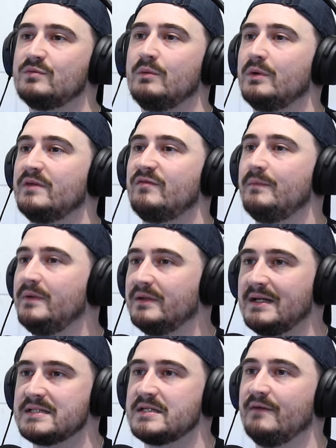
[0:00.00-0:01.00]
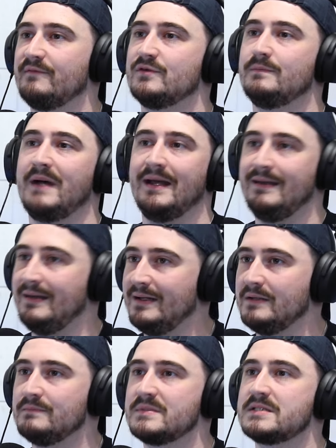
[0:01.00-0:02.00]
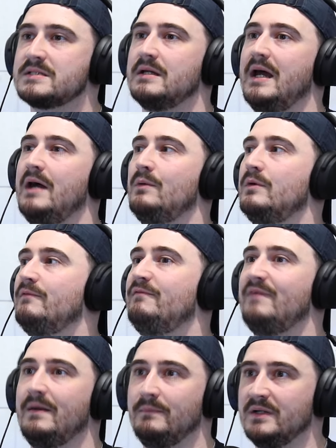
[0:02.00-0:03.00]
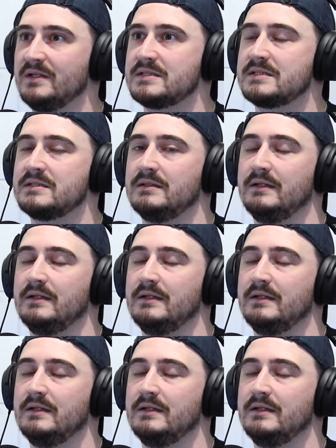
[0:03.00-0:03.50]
We wanted to build ourselves up, our names, our families.